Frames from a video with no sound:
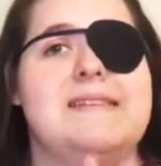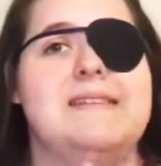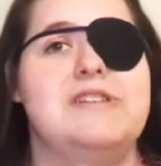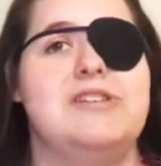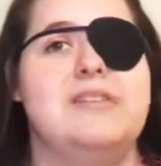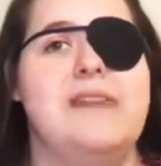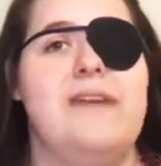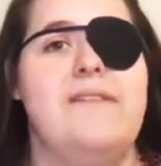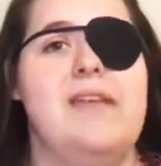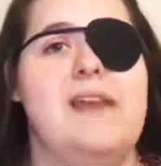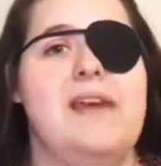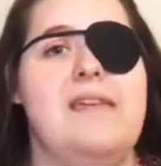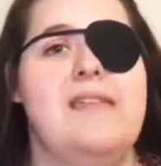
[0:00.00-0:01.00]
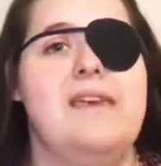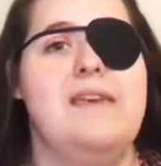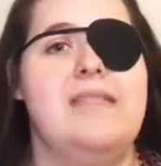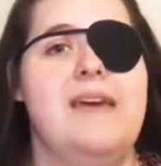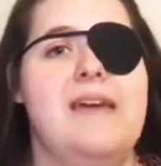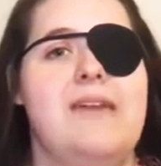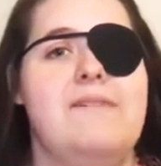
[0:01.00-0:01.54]
or 7, I think,
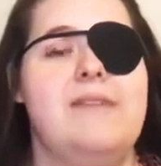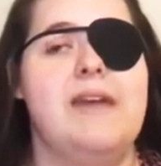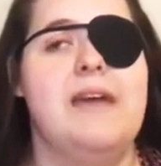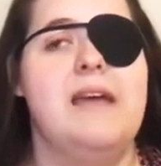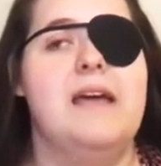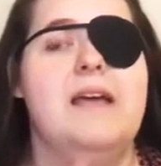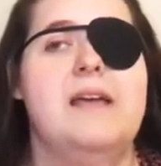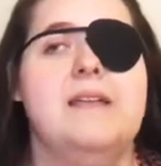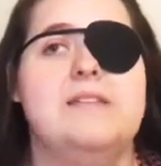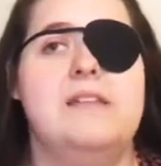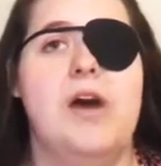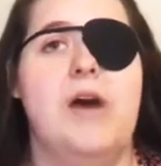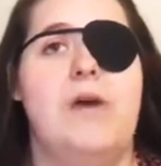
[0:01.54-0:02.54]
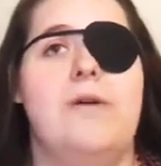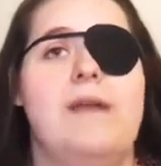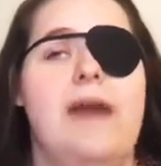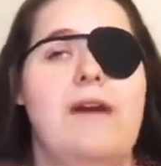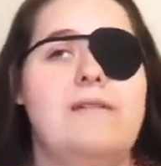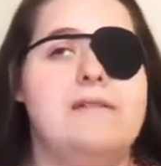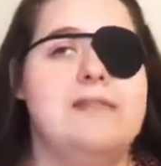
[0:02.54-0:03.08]
that evening. So
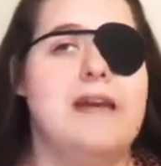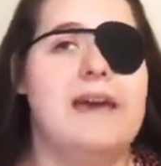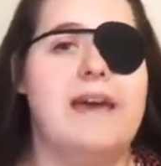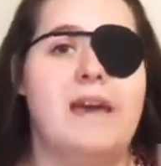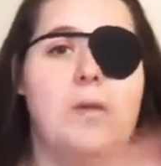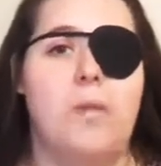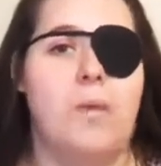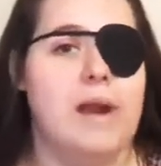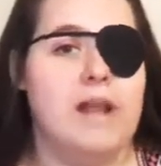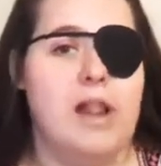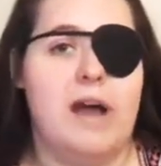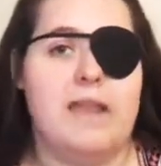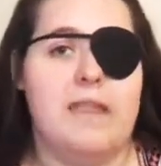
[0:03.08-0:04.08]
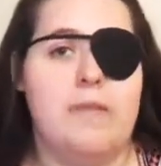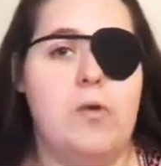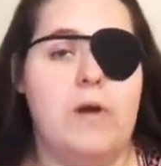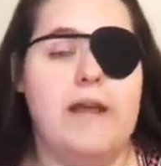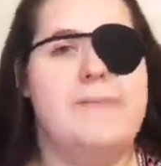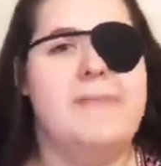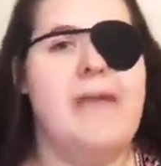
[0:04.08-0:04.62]
now it's like 1 o'clock in the
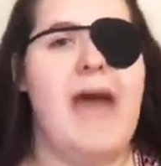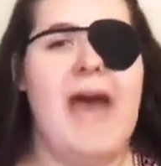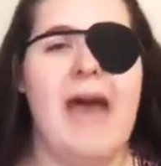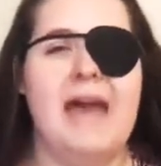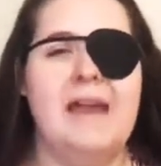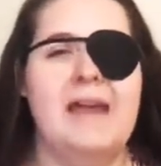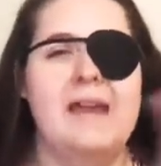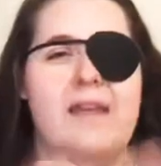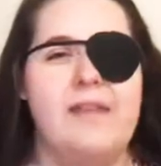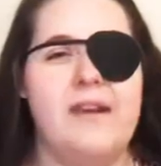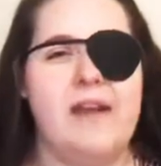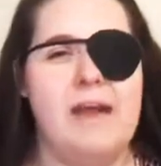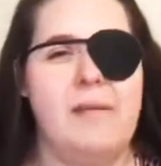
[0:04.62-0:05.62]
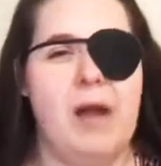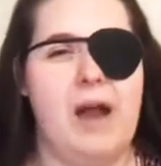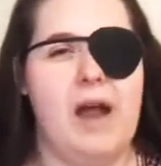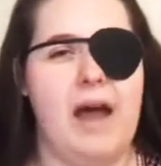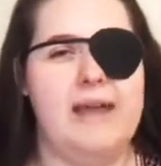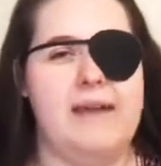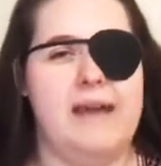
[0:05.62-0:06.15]
morning. I had another
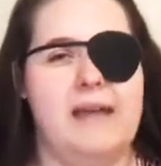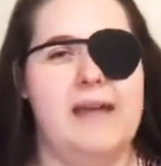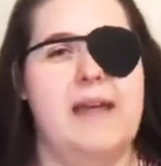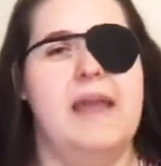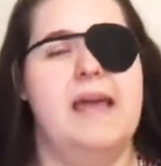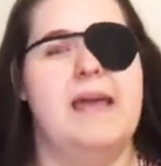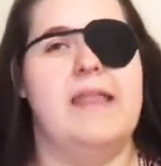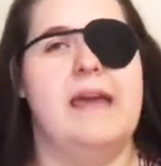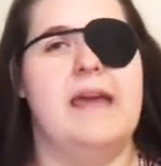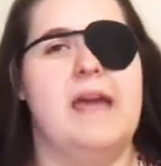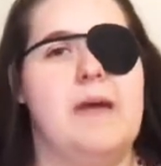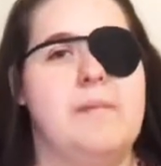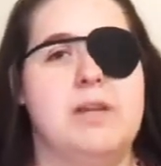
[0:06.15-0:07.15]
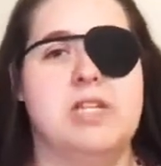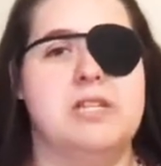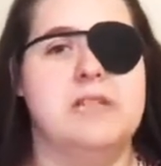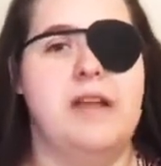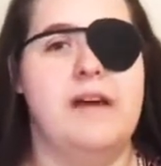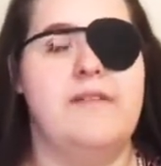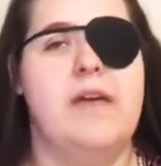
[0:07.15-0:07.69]
MRI done and like a bunch of
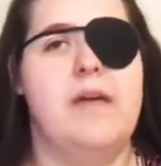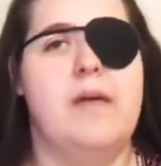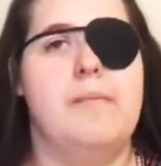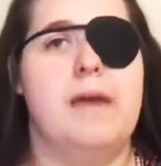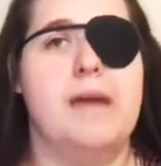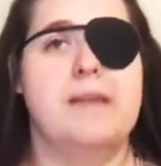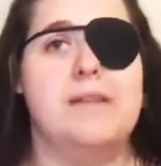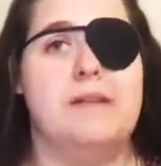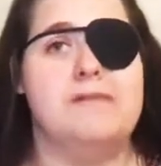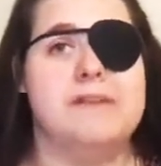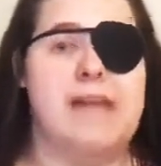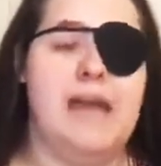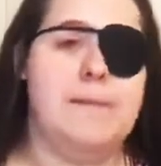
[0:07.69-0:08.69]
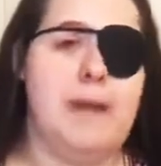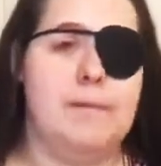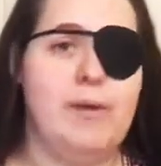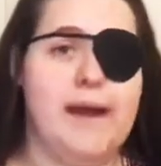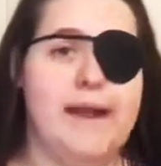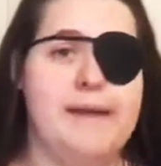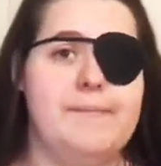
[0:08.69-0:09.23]
stuff because they were scanning my
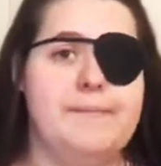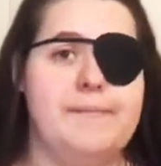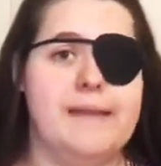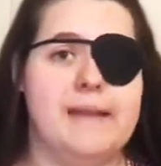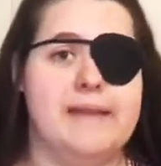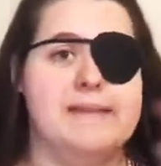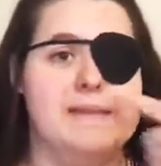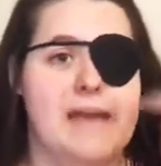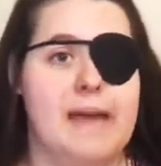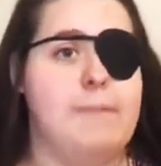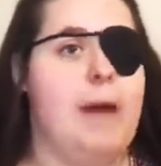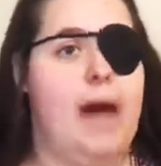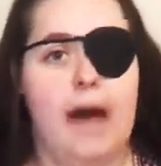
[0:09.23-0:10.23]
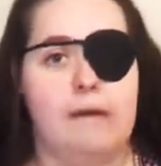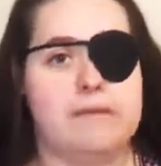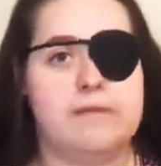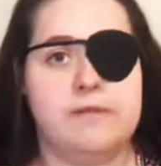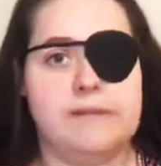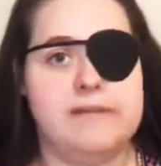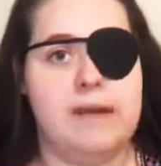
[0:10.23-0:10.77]
brain because like my eye was
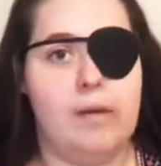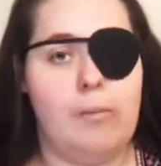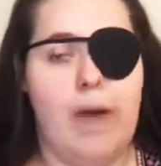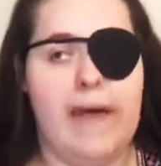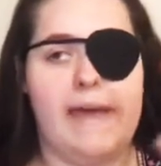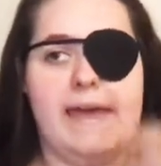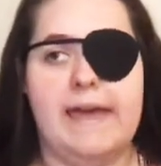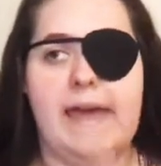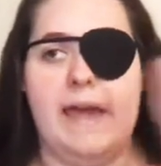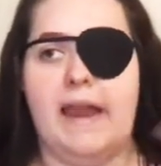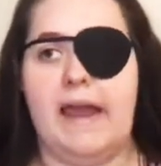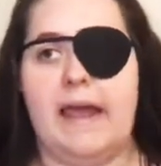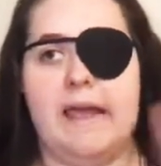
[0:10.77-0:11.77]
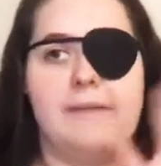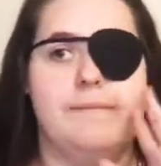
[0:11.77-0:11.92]
doing something wacky and like